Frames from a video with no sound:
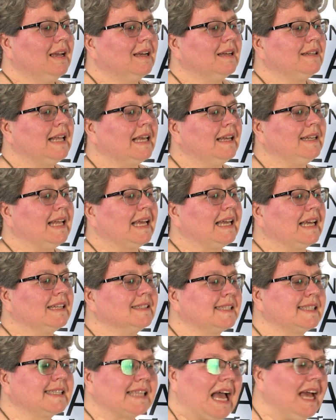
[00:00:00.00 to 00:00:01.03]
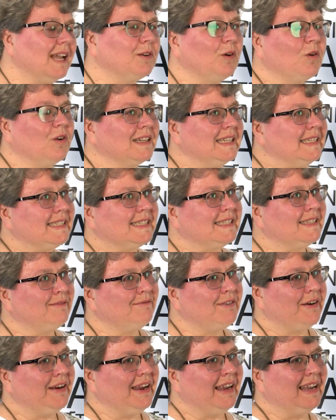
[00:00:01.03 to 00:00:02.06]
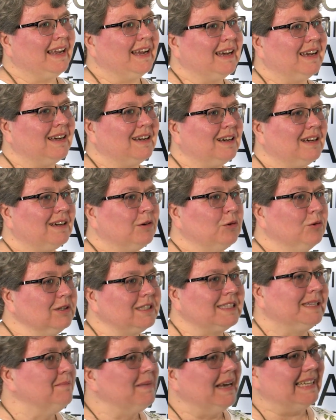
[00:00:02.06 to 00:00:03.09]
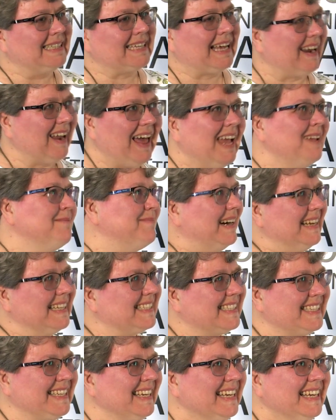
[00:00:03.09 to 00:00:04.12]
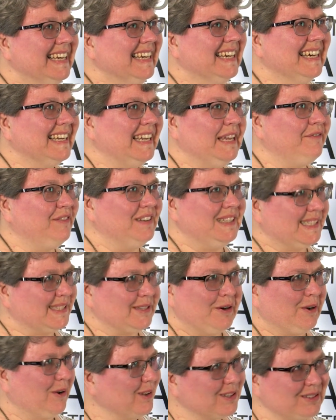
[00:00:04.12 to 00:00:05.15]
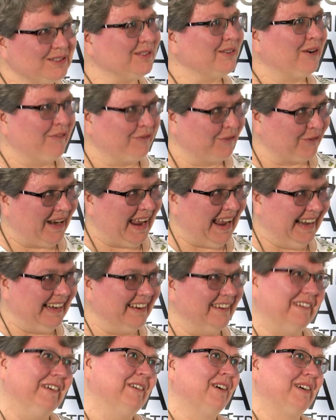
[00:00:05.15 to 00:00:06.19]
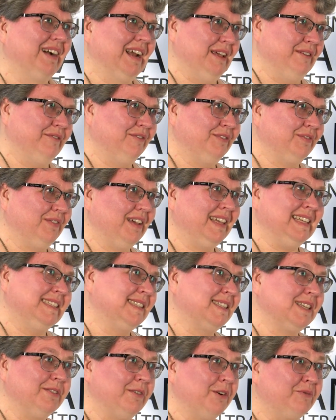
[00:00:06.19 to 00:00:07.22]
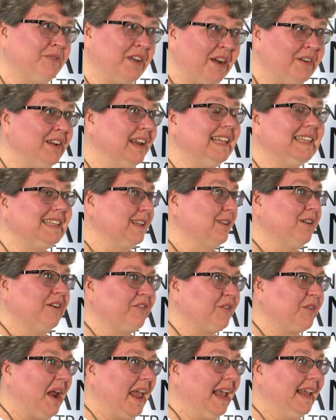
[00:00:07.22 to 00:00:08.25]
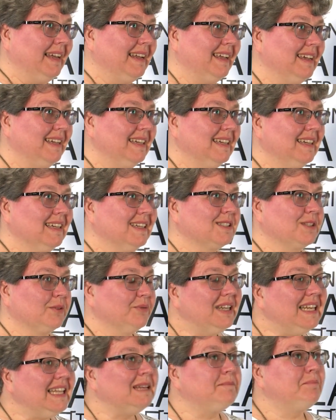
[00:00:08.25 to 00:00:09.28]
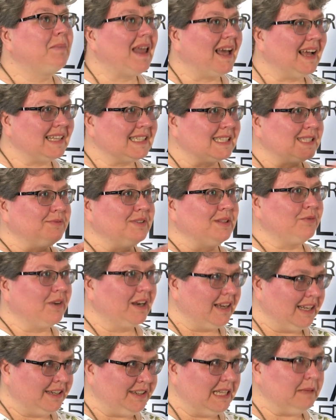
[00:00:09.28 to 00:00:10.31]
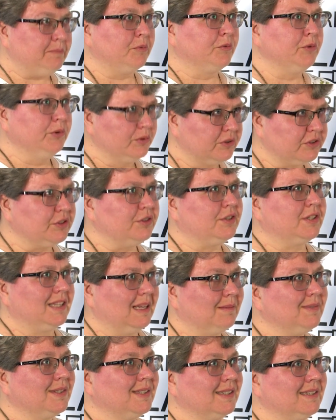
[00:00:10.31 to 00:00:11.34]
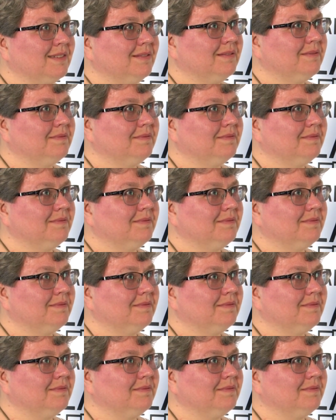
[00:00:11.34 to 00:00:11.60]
they can stand all these very ultimate climates, if it's a lot of rain or if it's very little of rain. So we need plants with very deep root systems.